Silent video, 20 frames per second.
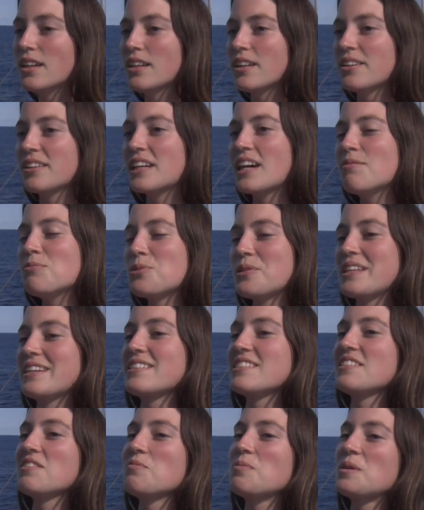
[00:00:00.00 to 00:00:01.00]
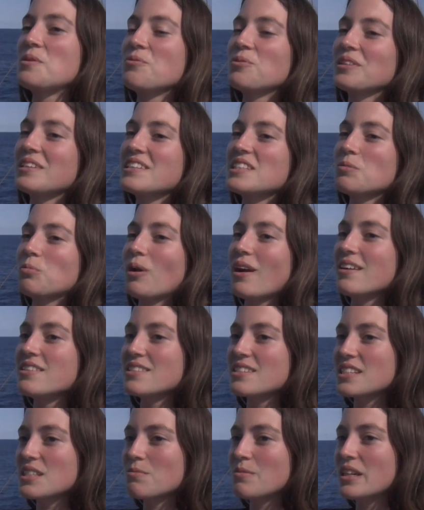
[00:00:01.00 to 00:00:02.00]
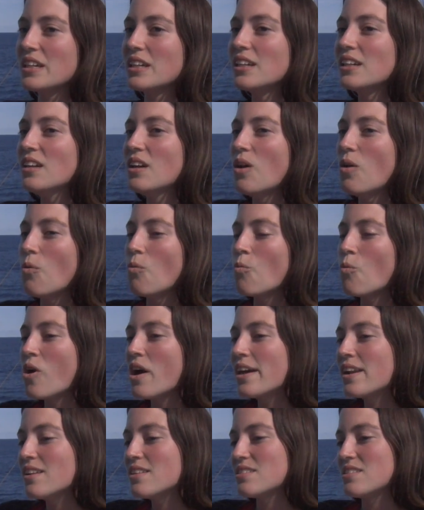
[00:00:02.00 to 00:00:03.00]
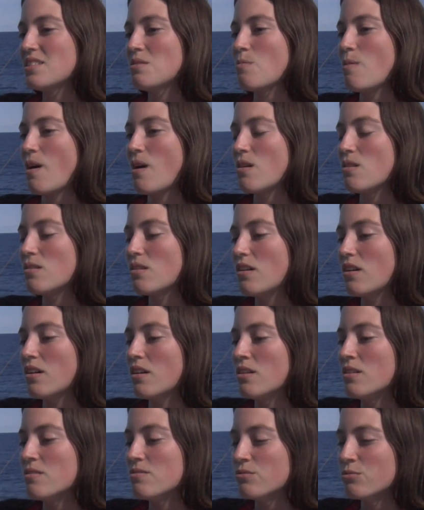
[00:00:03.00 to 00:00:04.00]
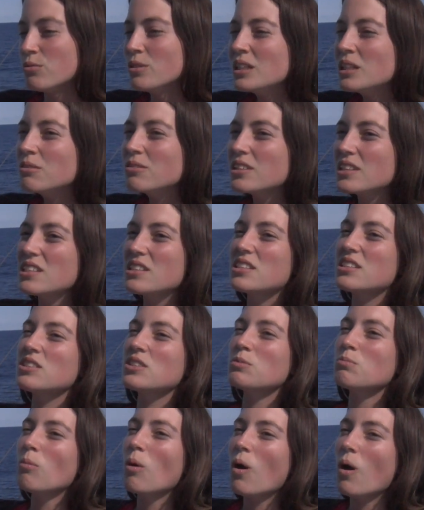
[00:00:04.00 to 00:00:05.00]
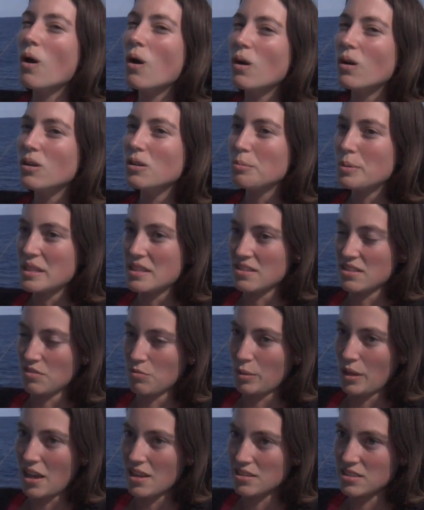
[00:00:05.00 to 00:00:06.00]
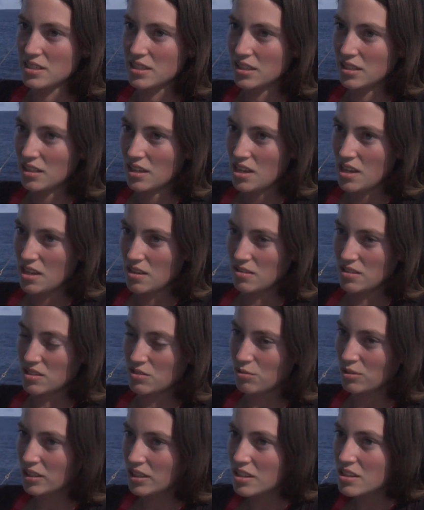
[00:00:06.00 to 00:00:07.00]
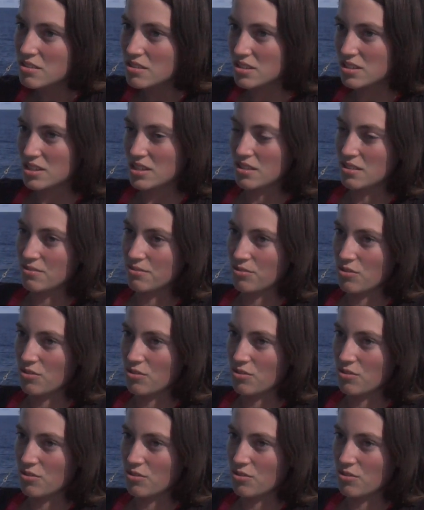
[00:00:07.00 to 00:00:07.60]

There are a couple things that have been really surprising to me. One is the amount of really, really small pieces of plastic, which is really interesting